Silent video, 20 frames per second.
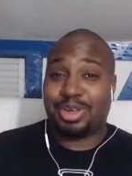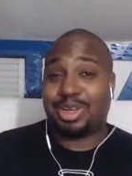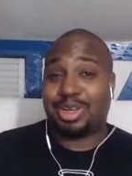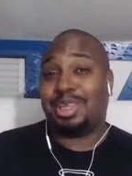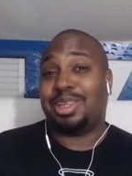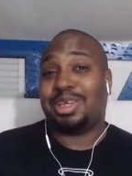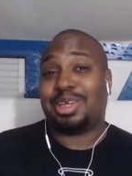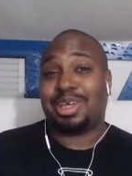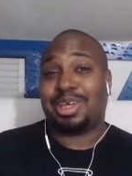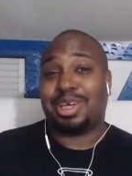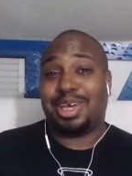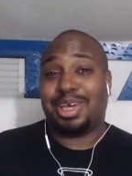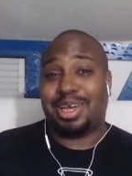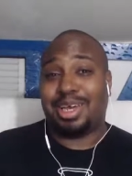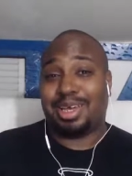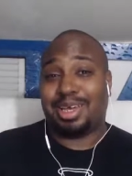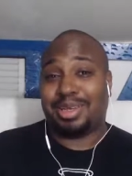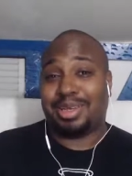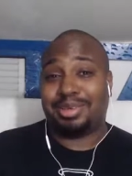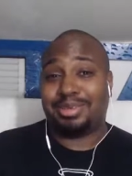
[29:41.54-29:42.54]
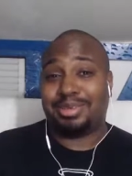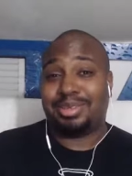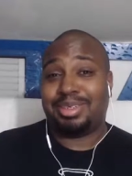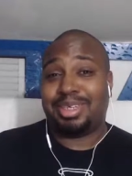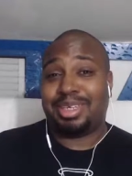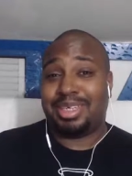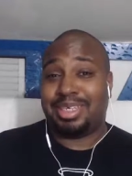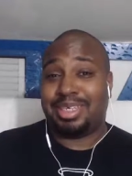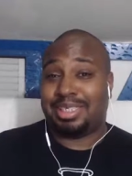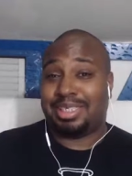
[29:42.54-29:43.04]
the king?
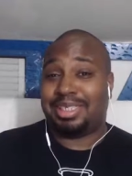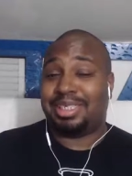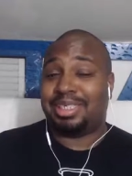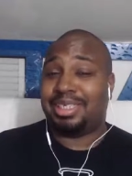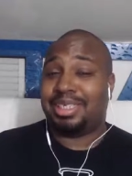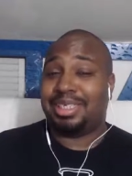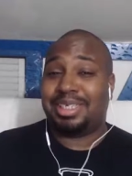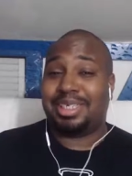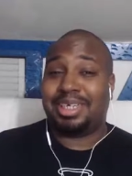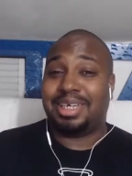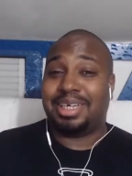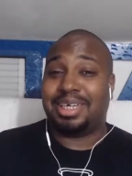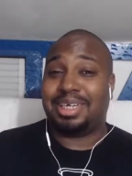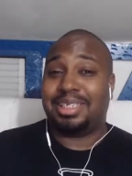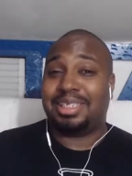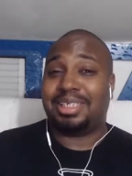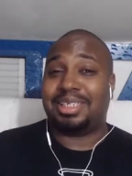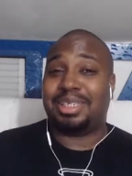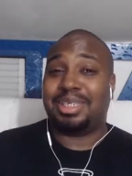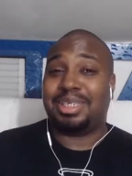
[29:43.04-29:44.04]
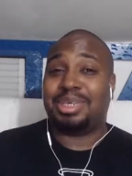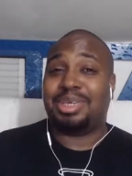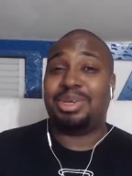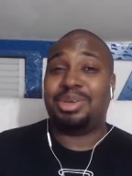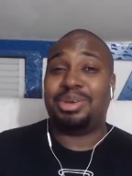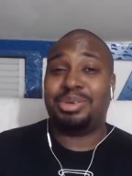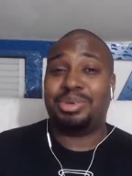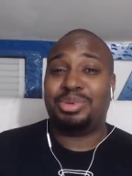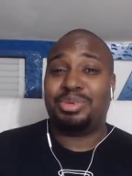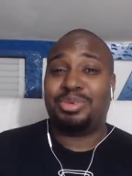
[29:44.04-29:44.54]
Is it is it
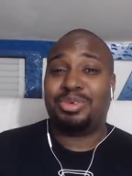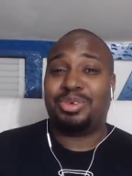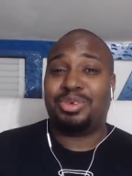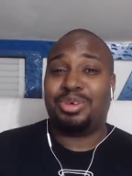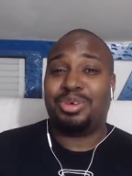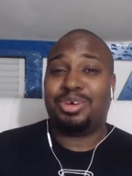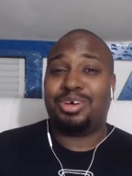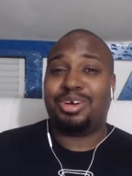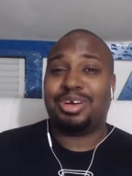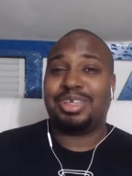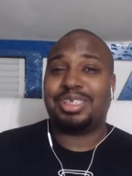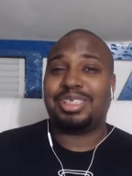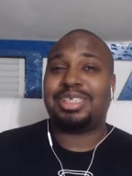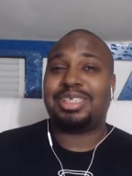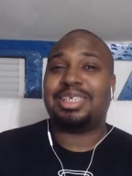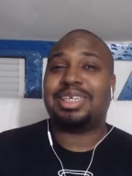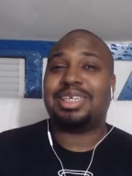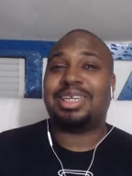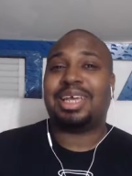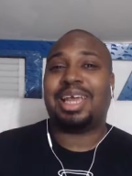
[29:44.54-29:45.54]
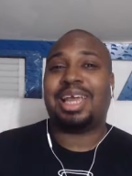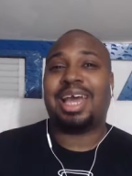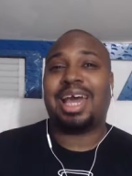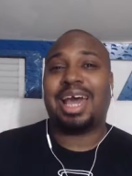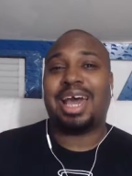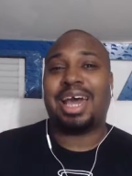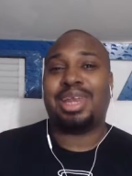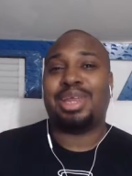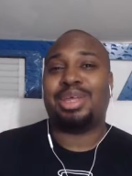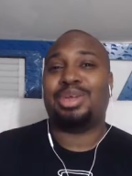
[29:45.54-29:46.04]
you or is it the
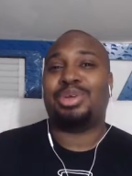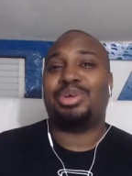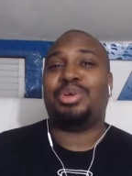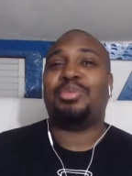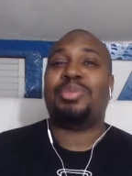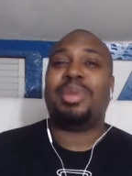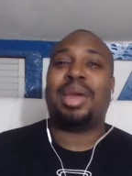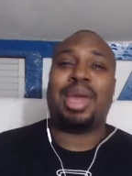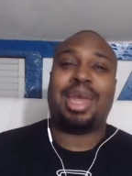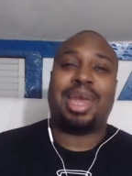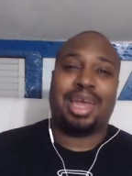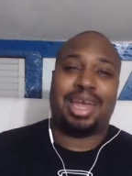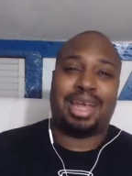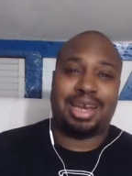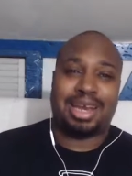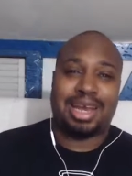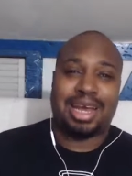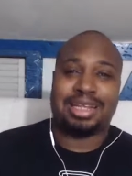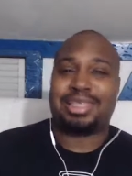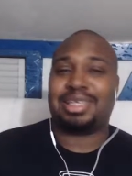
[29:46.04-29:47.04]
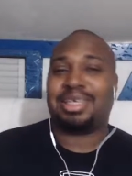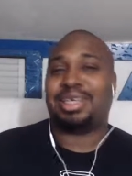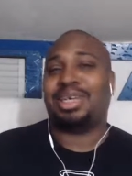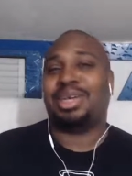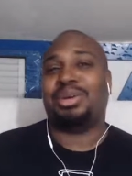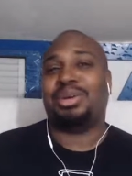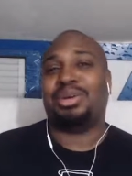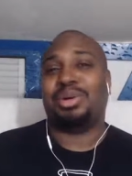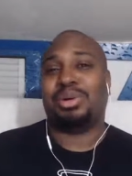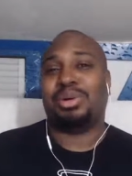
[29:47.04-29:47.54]
guy that you're paying not to
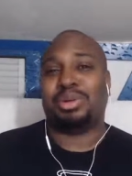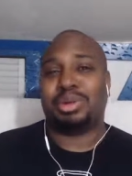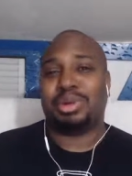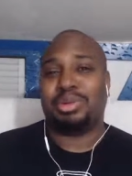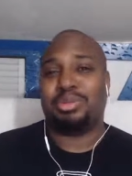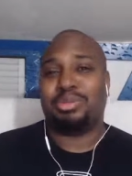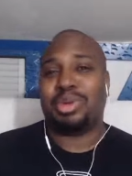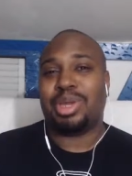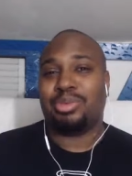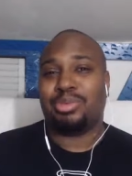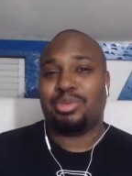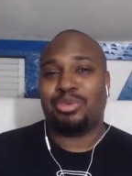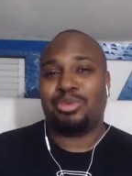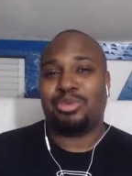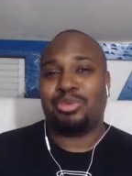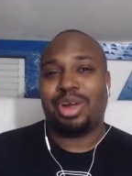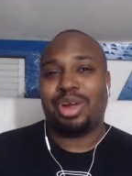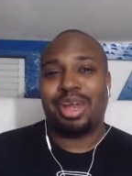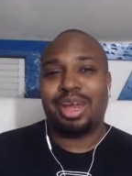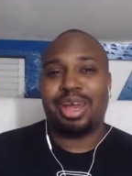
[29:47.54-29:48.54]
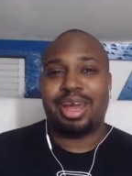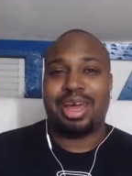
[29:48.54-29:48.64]
kill all of your people right now?